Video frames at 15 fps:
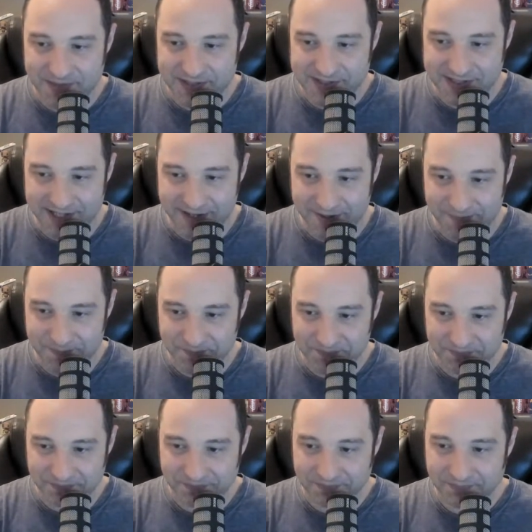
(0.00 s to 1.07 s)
So
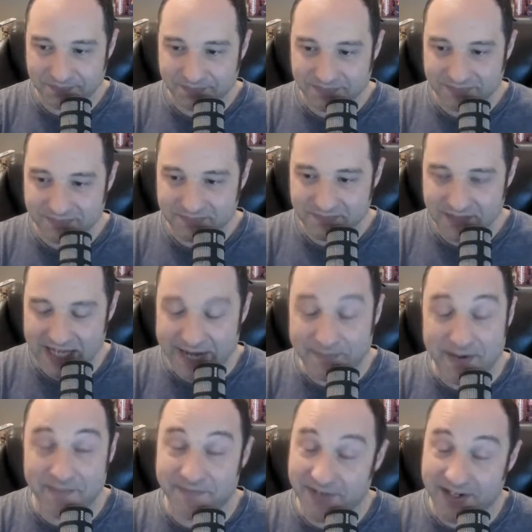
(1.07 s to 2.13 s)

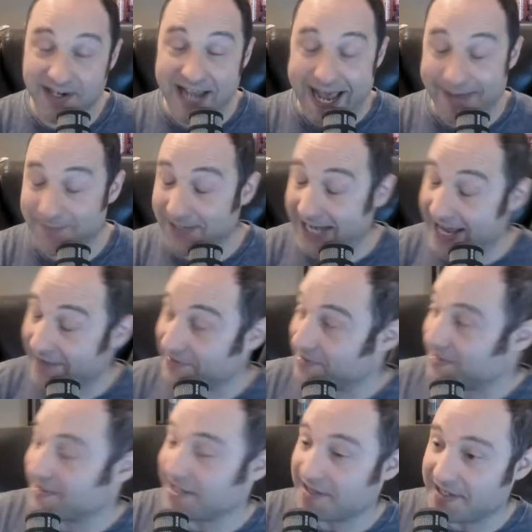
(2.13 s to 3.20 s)
I'm very happy to have it
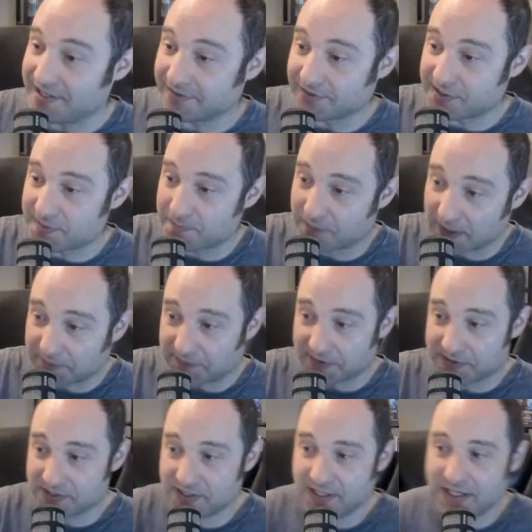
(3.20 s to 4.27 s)
there. I think it looks
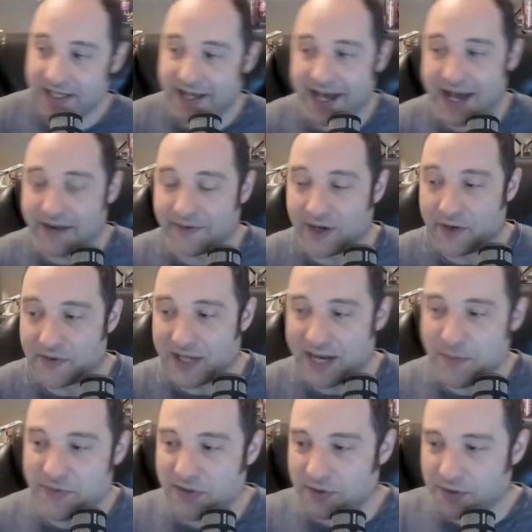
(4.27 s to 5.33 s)
perfect right over there.
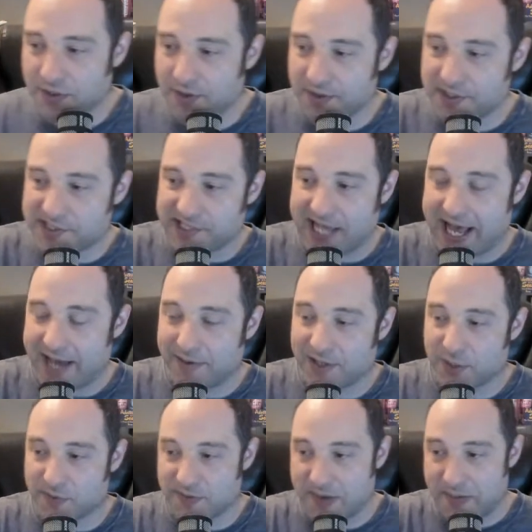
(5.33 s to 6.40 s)
I moved a little to the side,
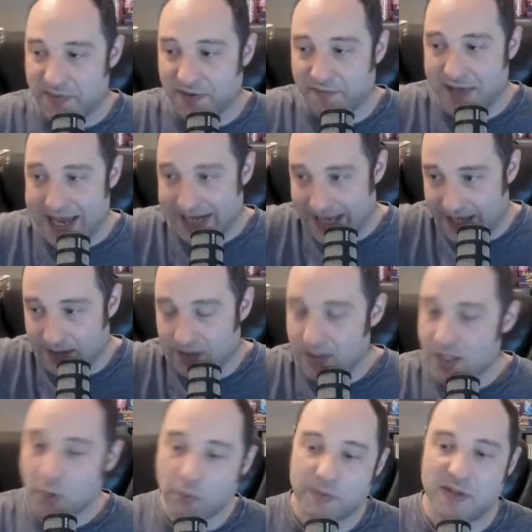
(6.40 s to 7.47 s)
otherwise my big fat head
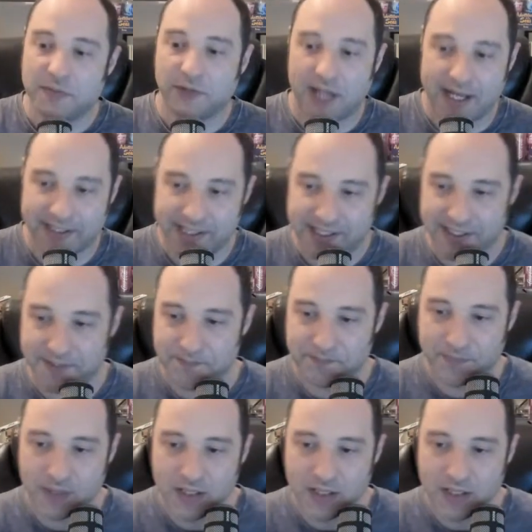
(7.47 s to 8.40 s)
would be blocking it.